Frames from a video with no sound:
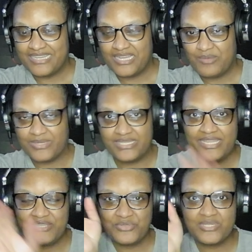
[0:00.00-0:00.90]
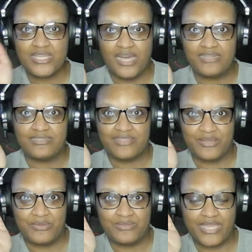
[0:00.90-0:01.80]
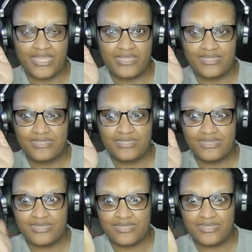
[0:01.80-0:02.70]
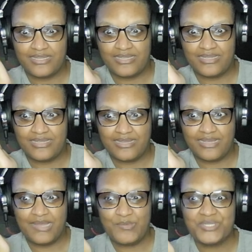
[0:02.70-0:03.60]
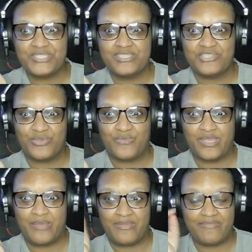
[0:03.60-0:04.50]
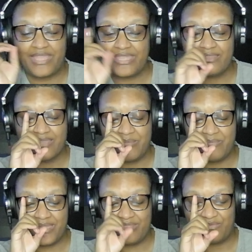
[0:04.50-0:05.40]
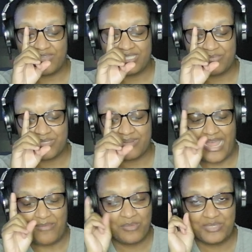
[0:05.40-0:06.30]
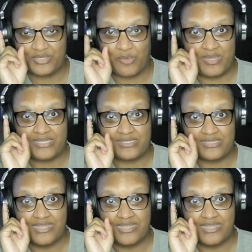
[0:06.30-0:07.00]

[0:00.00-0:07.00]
What do they do to Gunn, though? Like, I'm watching this show for him. If they kill him in the first episode, I'm gonna be so pissed.